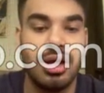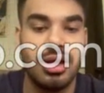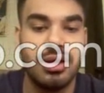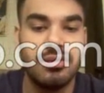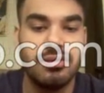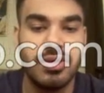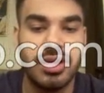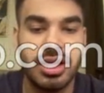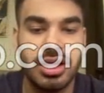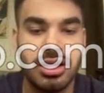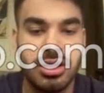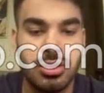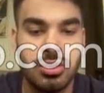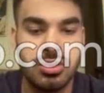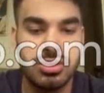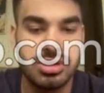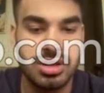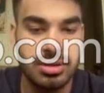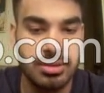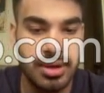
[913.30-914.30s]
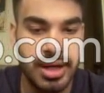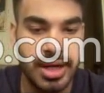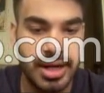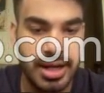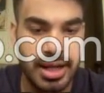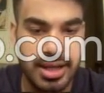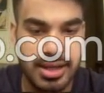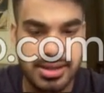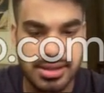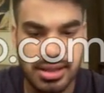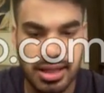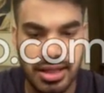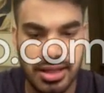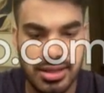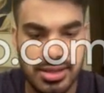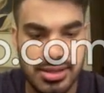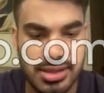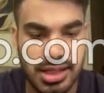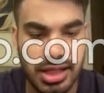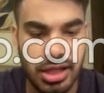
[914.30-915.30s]
we can use it as like
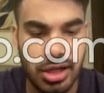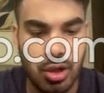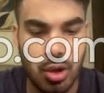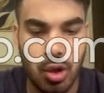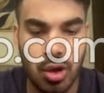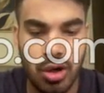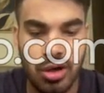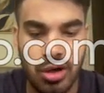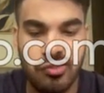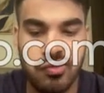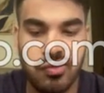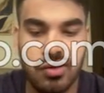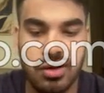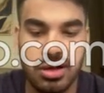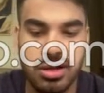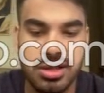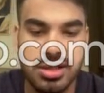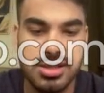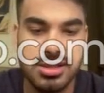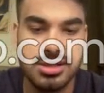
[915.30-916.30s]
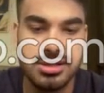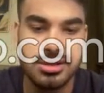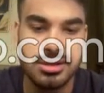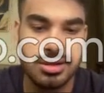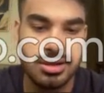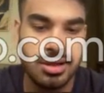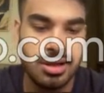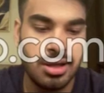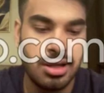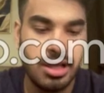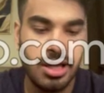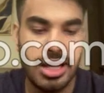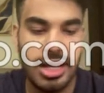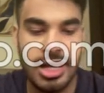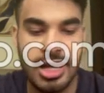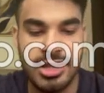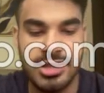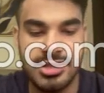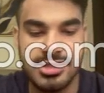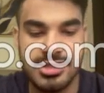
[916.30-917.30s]
C dot first
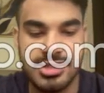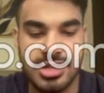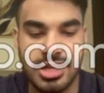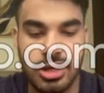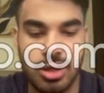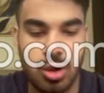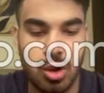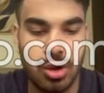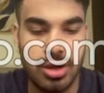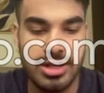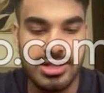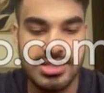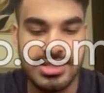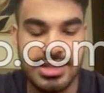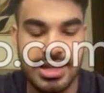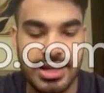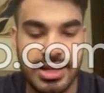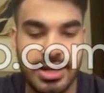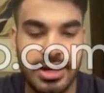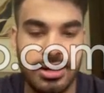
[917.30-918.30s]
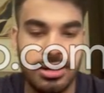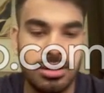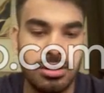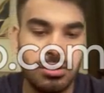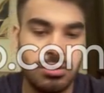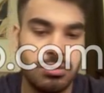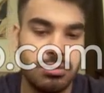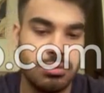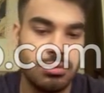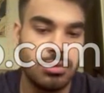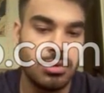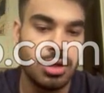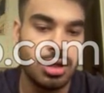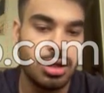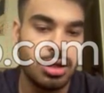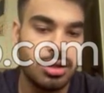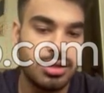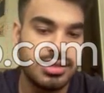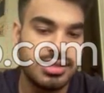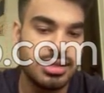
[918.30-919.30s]
and C dot second.
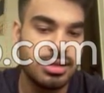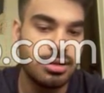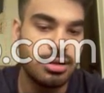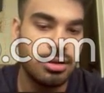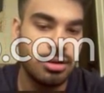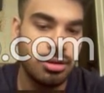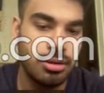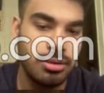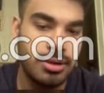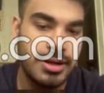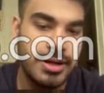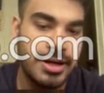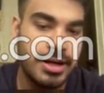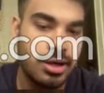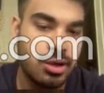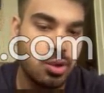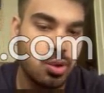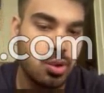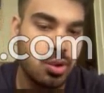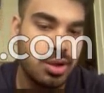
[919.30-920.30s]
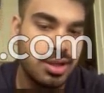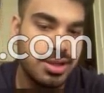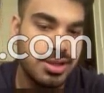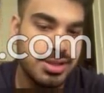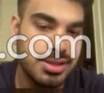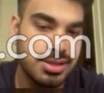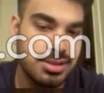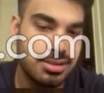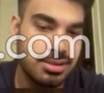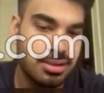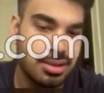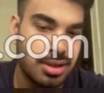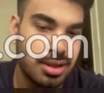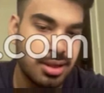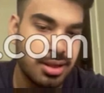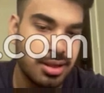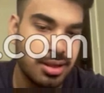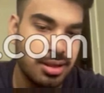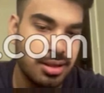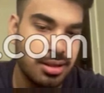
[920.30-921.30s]
See, lead code is
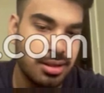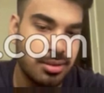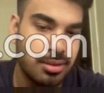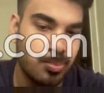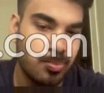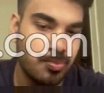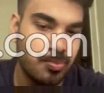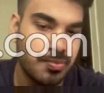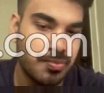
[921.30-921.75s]
um,